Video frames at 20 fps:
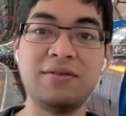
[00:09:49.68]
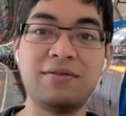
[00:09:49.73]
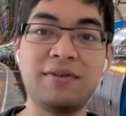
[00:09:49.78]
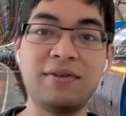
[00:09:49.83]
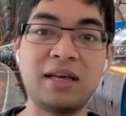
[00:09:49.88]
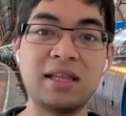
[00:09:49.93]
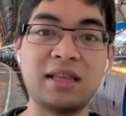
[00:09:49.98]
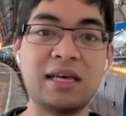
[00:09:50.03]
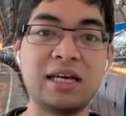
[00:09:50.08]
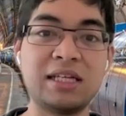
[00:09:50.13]
the
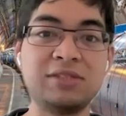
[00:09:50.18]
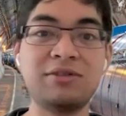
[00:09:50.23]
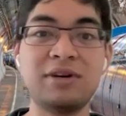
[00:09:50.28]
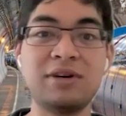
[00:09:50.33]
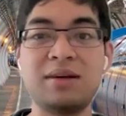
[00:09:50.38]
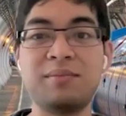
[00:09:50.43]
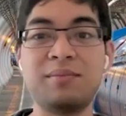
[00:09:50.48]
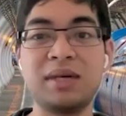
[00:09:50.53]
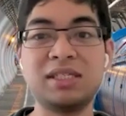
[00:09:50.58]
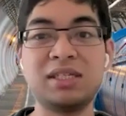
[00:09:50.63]
event and
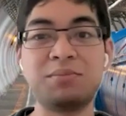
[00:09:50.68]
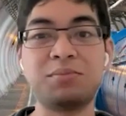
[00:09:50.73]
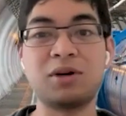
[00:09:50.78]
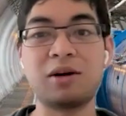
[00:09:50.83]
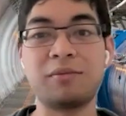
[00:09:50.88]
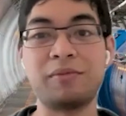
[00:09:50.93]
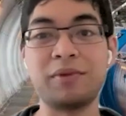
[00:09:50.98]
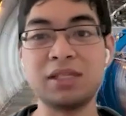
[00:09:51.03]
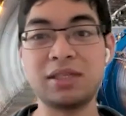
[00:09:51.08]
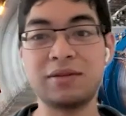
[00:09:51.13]
try to measure
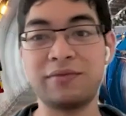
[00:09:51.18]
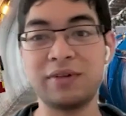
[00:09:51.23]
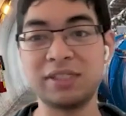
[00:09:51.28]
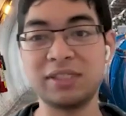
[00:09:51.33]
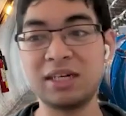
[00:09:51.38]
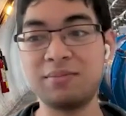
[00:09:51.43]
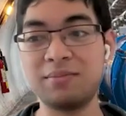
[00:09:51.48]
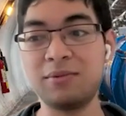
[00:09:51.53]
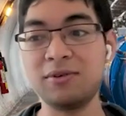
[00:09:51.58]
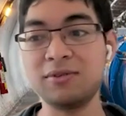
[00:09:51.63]
properties of the
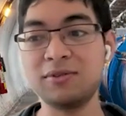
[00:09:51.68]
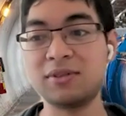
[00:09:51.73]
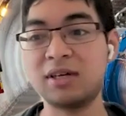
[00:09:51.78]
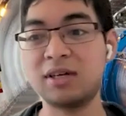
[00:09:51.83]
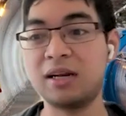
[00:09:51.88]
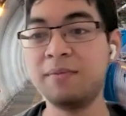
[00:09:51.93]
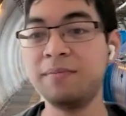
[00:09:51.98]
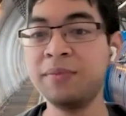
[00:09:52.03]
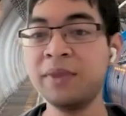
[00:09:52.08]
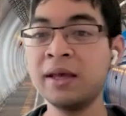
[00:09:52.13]
Z boson.
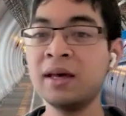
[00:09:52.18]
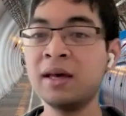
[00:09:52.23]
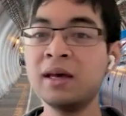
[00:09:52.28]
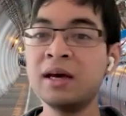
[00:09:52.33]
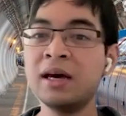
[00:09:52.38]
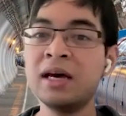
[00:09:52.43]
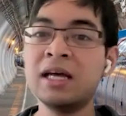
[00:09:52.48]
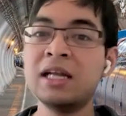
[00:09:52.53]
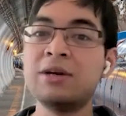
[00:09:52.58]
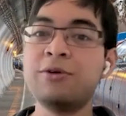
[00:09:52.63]

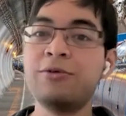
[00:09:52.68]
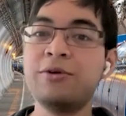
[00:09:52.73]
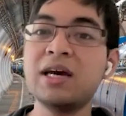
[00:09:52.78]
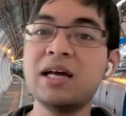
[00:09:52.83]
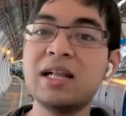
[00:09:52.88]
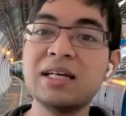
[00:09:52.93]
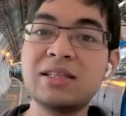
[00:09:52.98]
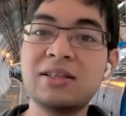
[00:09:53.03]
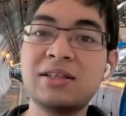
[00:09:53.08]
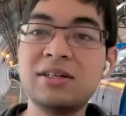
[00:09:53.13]
The way I
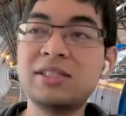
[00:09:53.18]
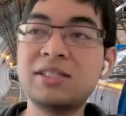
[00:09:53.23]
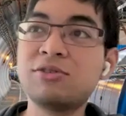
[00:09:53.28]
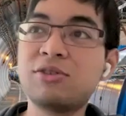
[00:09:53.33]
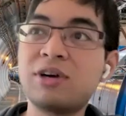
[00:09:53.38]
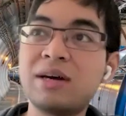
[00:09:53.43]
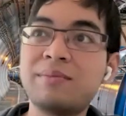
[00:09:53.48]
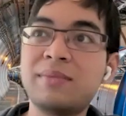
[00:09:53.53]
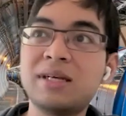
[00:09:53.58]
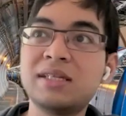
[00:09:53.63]
like to
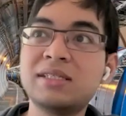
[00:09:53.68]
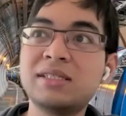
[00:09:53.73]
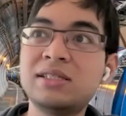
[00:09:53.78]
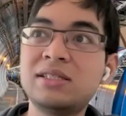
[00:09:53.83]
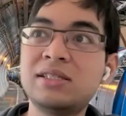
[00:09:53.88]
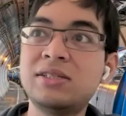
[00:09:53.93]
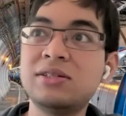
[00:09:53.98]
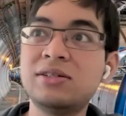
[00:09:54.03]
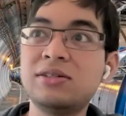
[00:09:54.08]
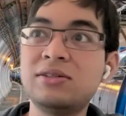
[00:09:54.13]
describe this
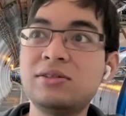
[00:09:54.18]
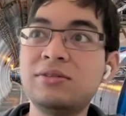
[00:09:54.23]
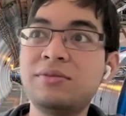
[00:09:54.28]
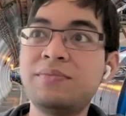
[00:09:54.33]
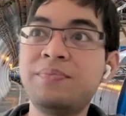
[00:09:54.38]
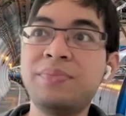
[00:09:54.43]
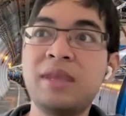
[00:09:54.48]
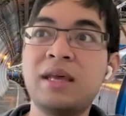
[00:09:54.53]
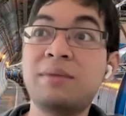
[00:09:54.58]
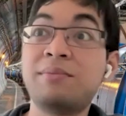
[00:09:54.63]

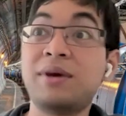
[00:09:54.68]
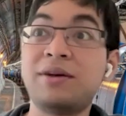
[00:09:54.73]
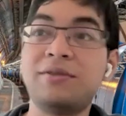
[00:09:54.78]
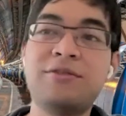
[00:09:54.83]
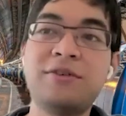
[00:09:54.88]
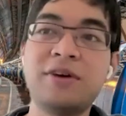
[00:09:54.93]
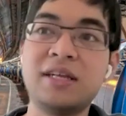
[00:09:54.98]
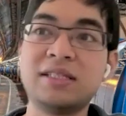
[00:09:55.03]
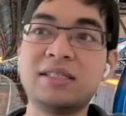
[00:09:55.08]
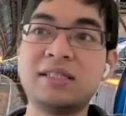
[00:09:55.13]
to my
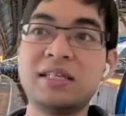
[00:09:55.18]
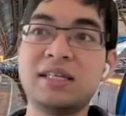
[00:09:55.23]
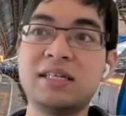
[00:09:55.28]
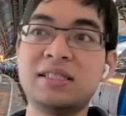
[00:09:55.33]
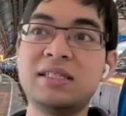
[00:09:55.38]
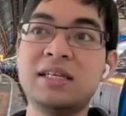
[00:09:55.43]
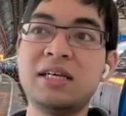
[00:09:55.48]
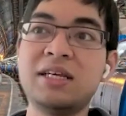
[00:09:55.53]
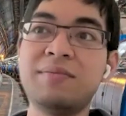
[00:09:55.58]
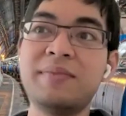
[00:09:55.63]
friends,
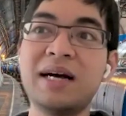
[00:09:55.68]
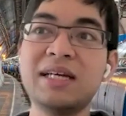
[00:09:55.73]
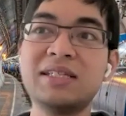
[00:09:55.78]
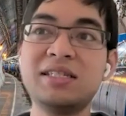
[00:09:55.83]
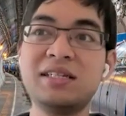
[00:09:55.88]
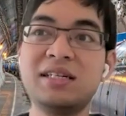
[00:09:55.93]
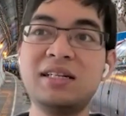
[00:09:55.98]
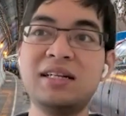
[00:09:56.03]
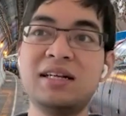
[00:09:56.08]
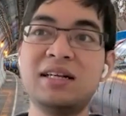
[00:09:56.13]
is
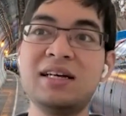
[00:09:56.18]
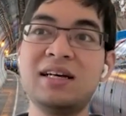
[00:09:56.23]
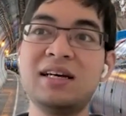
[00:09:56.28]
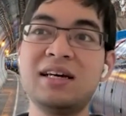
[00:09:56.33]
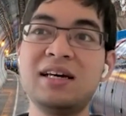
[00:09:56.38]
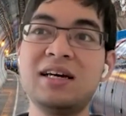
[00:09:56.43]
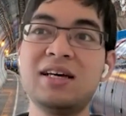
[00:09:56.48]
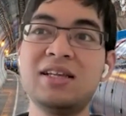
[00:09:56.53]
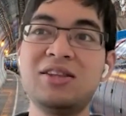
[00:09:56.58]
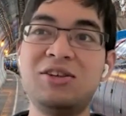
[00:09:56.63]
imagine
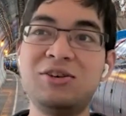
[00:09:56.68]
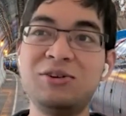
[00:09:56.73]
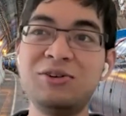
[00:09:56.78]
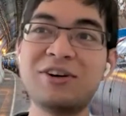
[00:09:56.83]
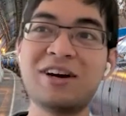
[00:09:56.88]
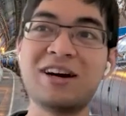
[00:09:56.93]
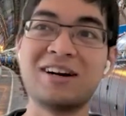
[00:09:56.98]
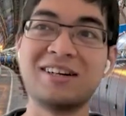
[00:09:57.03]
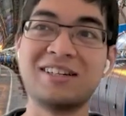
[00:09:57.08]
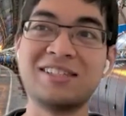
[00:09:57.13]
two
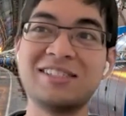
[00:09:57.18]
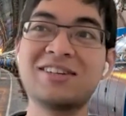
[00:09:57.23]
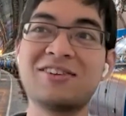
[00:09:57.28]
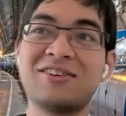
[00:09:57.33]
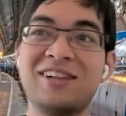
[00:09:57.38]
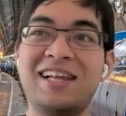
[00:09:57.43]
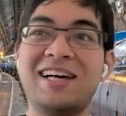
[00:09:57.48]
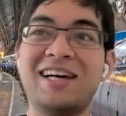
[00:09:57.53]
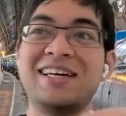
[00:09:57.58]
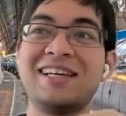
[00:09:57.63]
cars
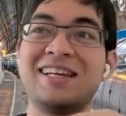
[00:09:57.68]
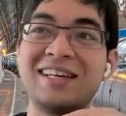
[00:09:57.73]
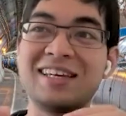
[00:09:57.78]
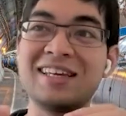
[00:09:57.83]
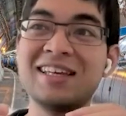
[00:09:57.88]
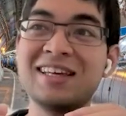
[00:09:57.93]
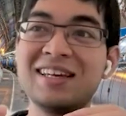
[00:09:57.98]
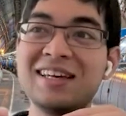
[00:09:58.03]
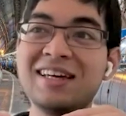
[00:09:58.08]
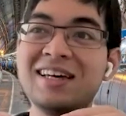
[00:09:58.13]

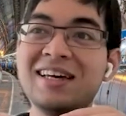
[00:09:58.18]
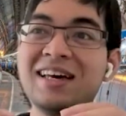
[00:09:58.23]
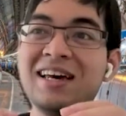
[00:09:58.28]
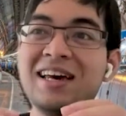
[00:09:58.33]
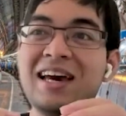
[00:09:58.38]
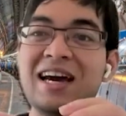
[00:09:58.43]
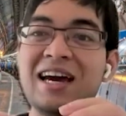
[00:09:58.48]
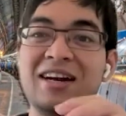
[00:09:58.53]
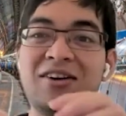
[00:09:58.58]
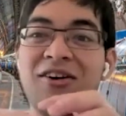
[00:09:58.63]
colliding
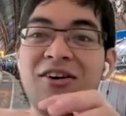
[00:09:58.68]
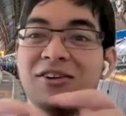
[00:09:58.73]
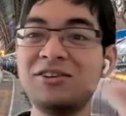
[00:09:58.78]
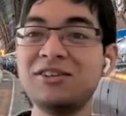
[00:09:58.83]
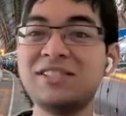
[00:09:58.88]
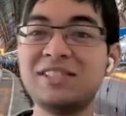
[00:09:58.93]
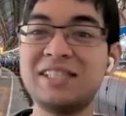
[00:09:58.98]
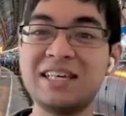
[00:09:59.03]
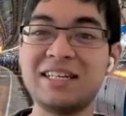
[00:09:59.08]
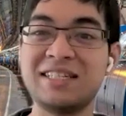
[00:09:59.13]
and all
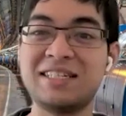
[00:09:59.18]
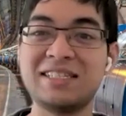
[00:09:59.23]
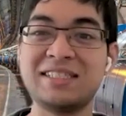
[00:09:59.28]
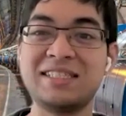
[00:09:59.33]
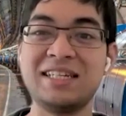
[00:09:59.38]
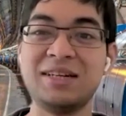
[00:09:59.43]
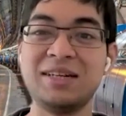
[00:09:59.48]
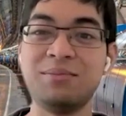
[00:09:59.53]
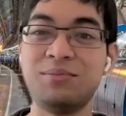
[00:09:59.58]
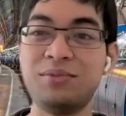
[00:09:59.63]
you see is just
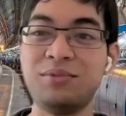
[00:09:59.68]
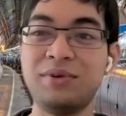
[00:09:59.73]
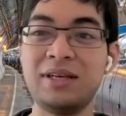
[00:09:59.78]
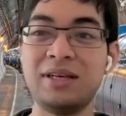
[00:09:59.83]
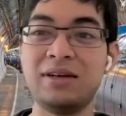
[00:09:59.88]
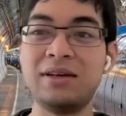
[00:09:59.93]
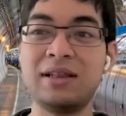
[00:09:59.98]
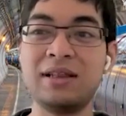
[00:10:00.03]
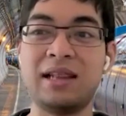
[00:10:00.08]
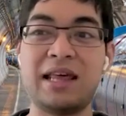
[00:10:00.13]
the
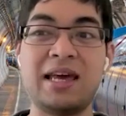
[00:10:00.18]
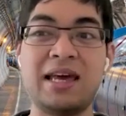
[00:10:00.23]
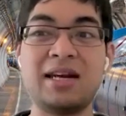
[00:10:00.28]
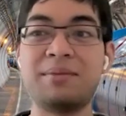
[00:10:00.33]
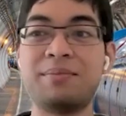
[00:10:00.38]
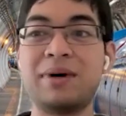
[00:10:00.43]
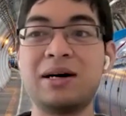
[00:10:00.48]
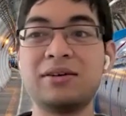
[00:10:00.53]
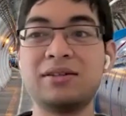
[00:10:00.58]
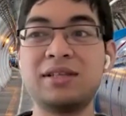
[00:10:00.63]
debris laying
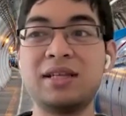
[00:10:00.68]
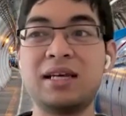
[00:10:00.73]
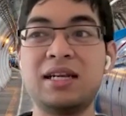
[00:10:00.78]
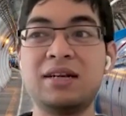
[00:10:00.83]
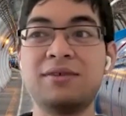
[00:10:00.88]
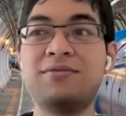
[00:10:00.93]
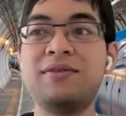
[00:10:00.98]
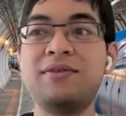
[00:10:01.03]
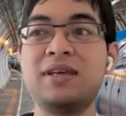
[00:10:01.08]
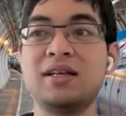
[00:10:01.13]
about in
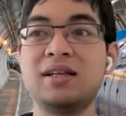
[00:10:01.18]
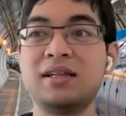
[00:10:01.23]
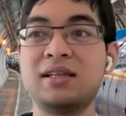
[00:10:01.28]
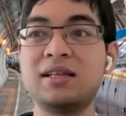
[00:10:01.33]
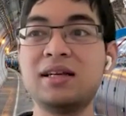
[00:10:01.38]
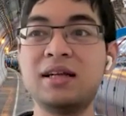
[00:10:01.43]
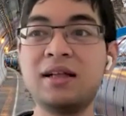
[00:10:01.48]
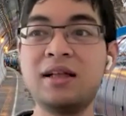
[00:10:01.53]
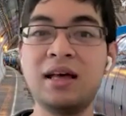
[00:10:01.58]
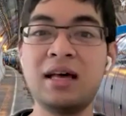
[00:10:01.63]
the
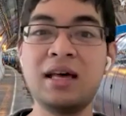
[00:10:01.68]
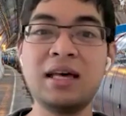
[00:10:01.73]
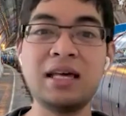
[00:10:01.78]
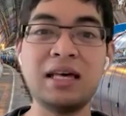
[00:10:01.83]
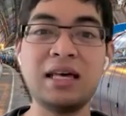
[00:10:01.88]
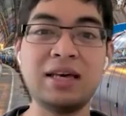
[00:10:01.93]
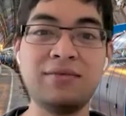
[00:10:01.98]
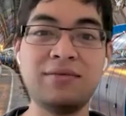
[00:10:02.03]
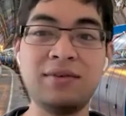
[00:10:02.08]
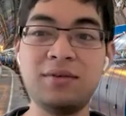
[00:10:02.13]
field.
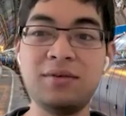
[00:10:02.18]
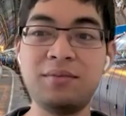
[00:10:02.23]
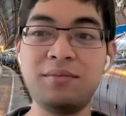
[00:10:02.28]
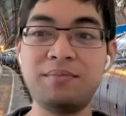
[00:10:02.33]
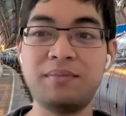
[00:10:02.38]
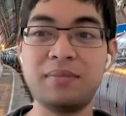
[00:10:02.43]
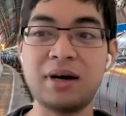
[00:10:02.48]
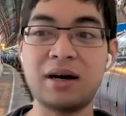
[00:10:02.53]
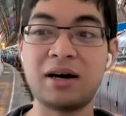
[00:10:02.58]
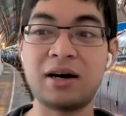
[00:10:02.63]
If
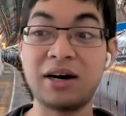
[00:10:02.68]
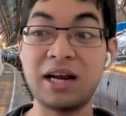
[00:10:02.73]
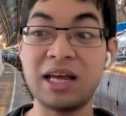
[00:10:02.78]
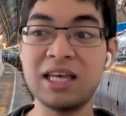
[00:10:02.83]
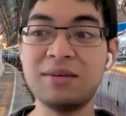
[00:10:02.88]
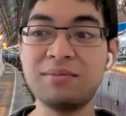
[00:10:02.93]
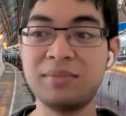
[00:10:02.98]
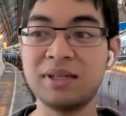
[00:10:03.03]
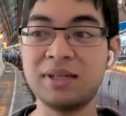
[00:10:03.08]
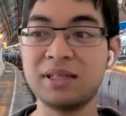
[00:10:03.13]
you are
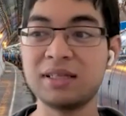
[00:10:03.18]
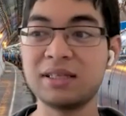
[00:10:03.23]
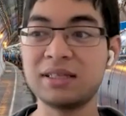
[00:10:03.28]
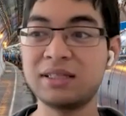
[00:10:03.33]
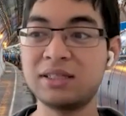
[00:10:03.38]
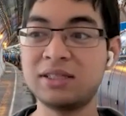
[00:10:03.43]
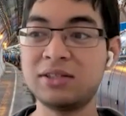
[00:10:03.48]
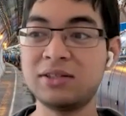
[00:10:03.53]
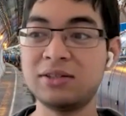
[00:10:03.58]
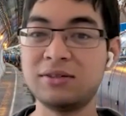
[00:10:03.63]

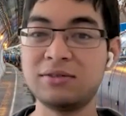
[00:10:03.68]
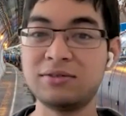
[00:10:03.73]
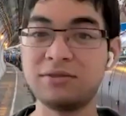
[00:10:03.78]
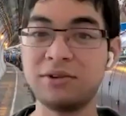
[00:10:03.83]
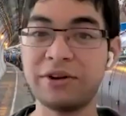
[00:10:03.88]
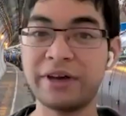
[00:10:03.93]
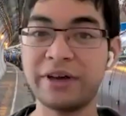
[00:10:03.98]
able to